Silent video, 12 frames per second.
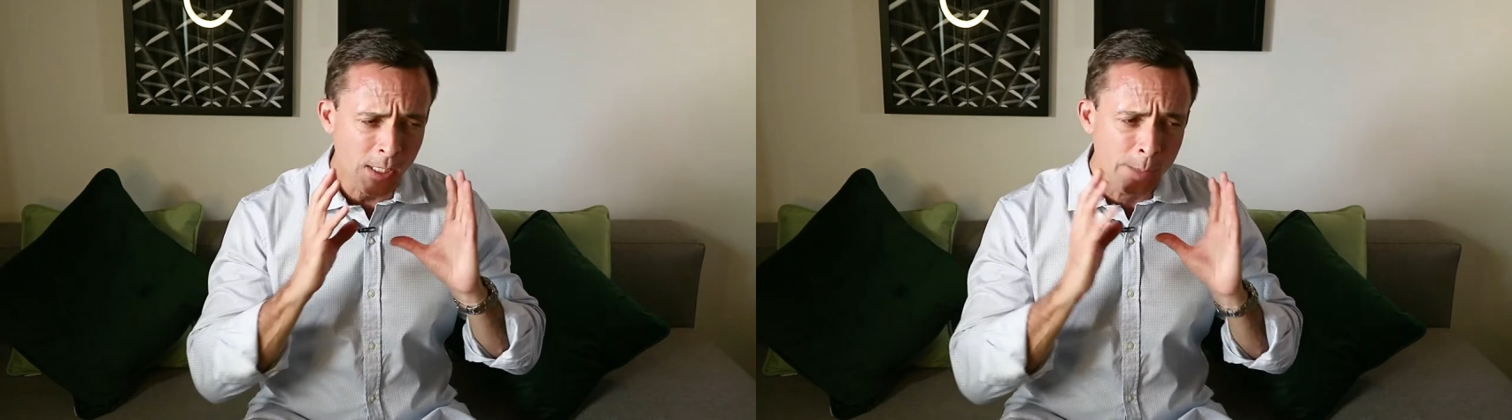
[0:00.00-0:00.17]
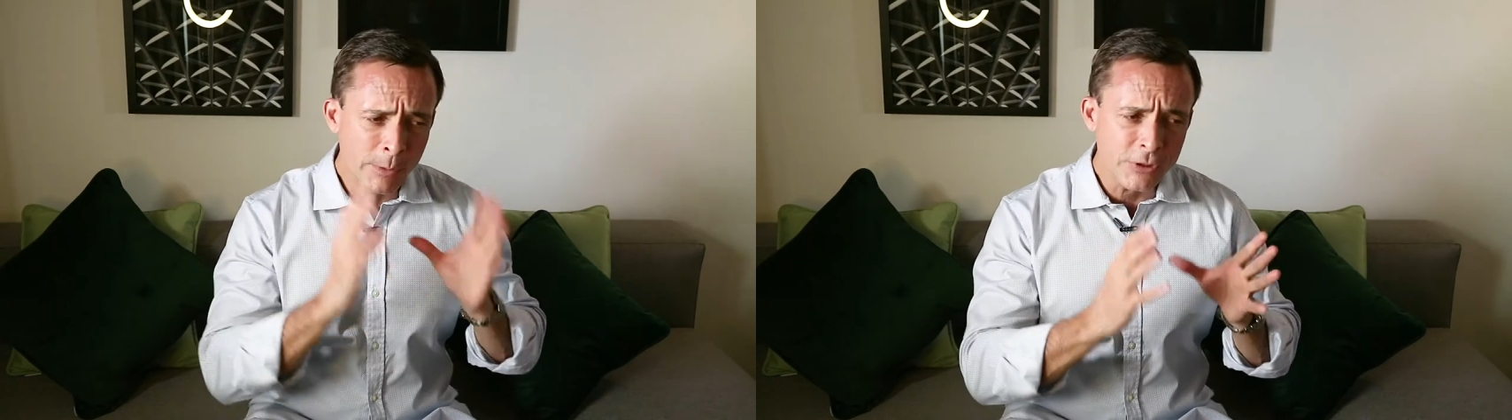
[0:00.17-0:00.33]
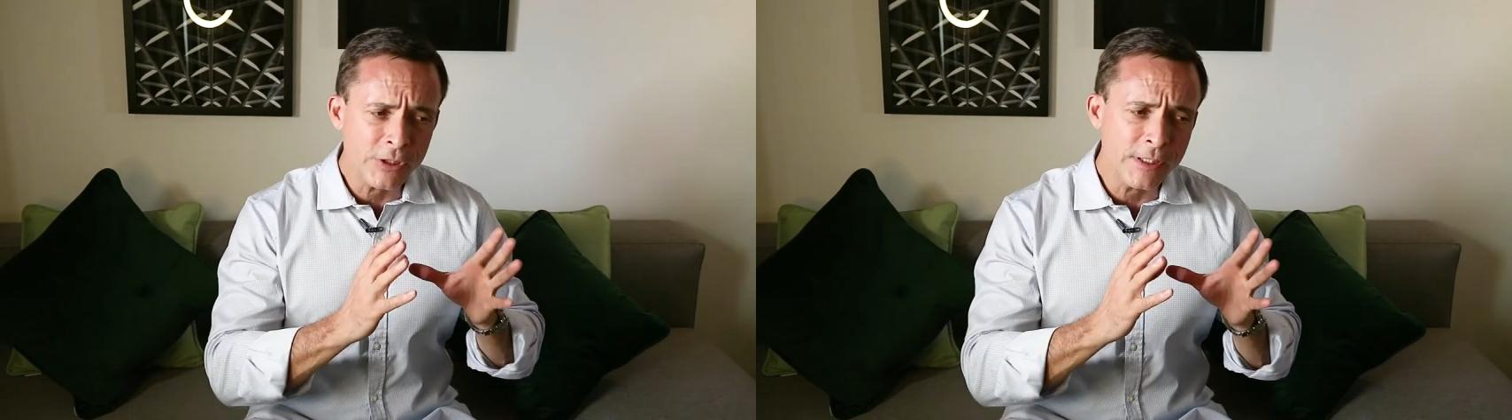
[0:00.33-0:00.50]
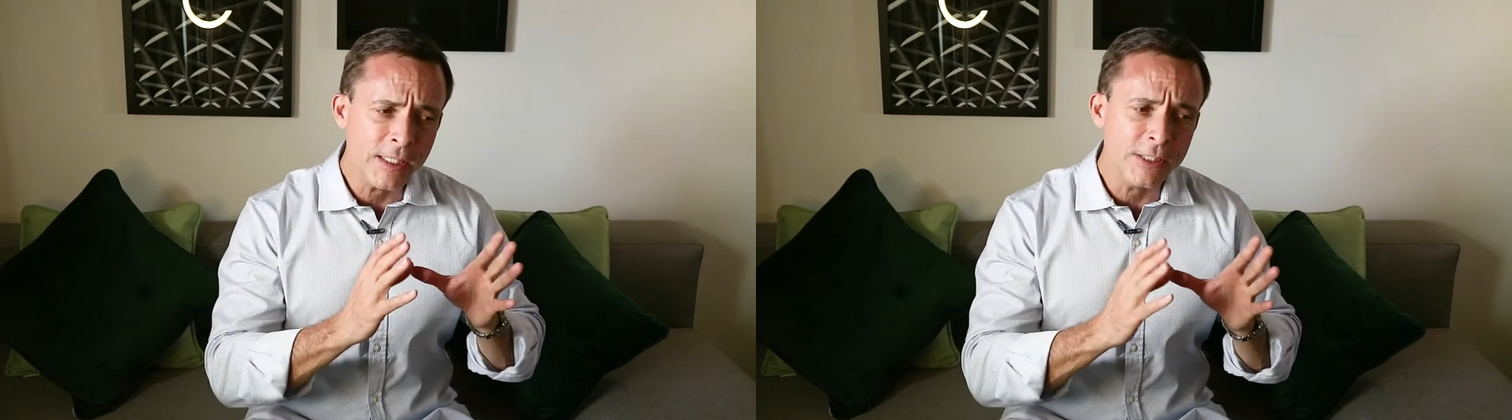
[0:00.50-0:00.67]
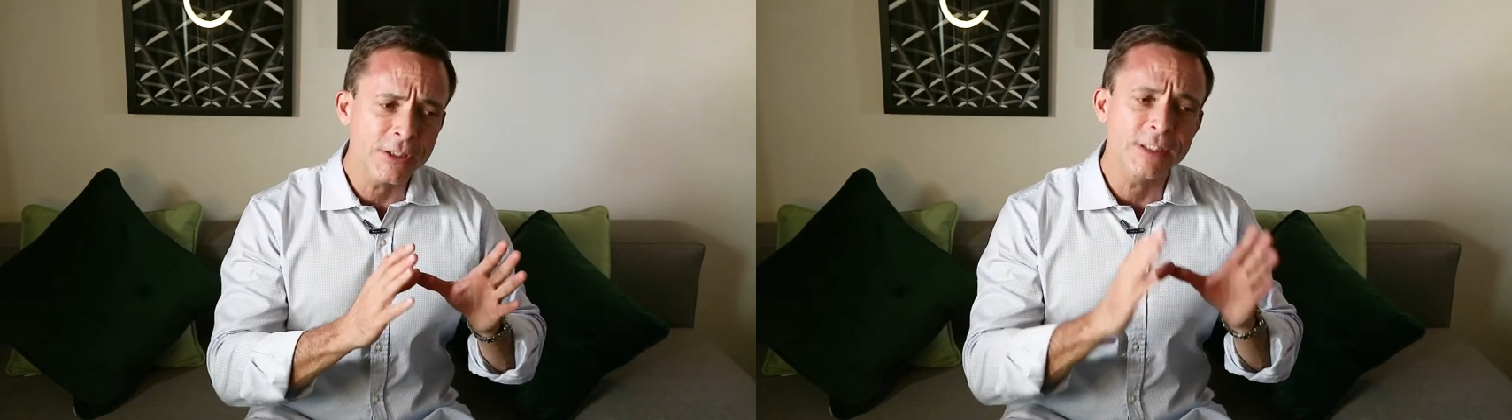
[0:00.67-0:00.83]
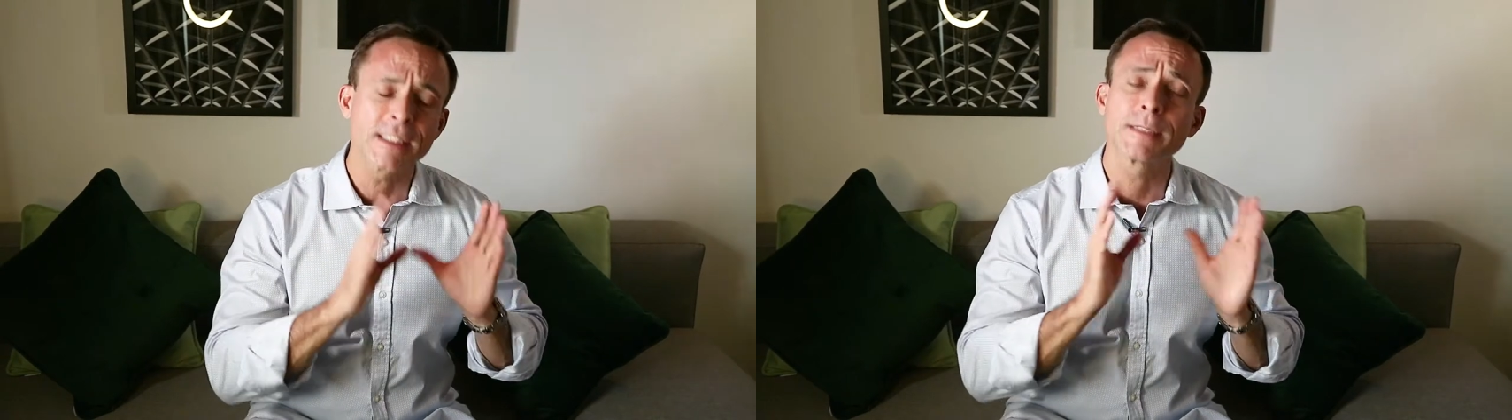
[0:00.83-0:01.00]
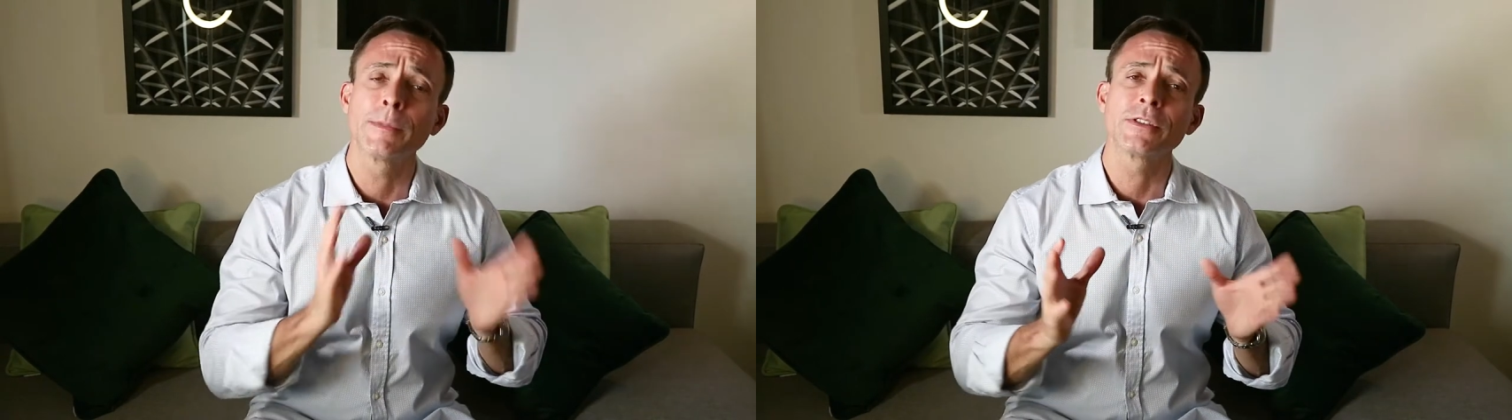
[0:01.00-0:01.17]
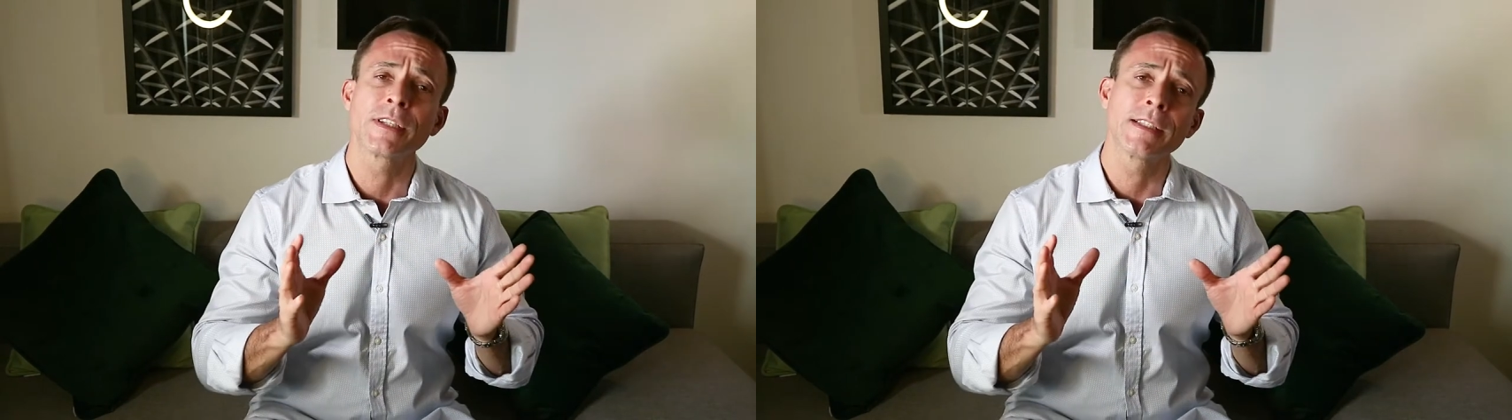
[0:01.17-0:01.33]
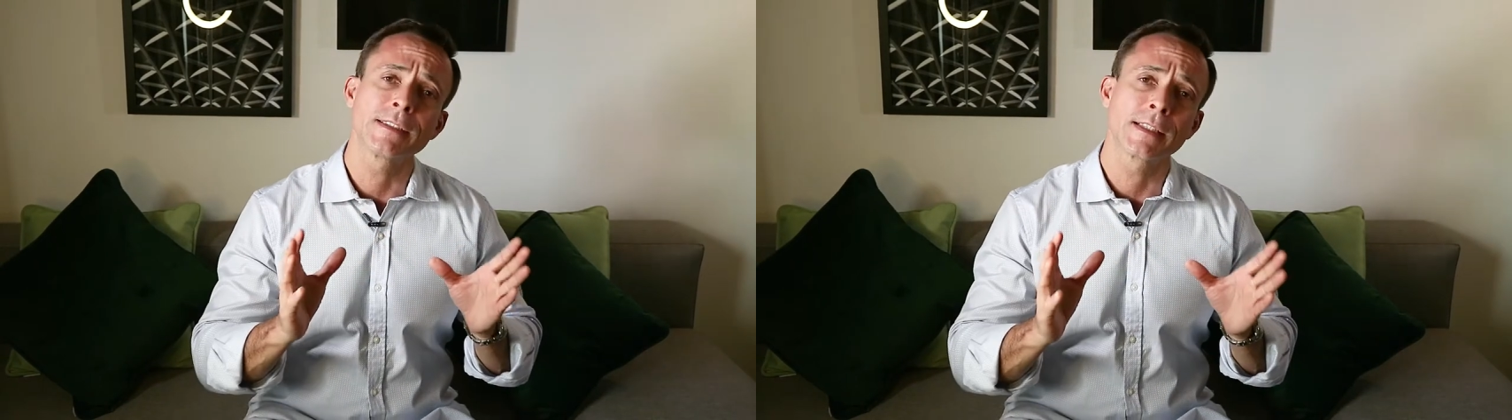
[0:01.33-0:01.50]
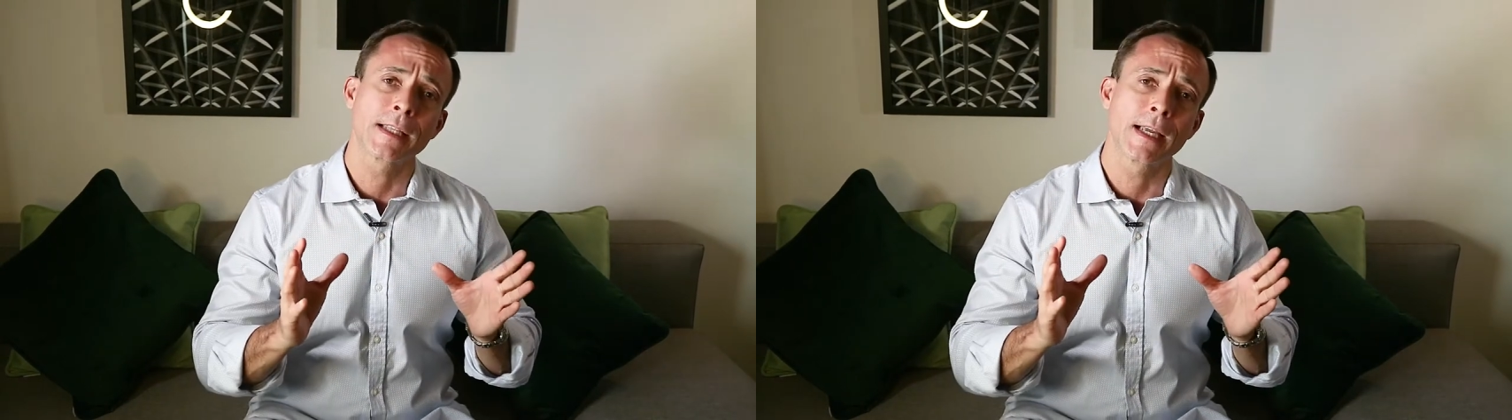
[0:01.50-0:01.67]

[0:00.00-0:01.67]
Emotional intelligence, as most things in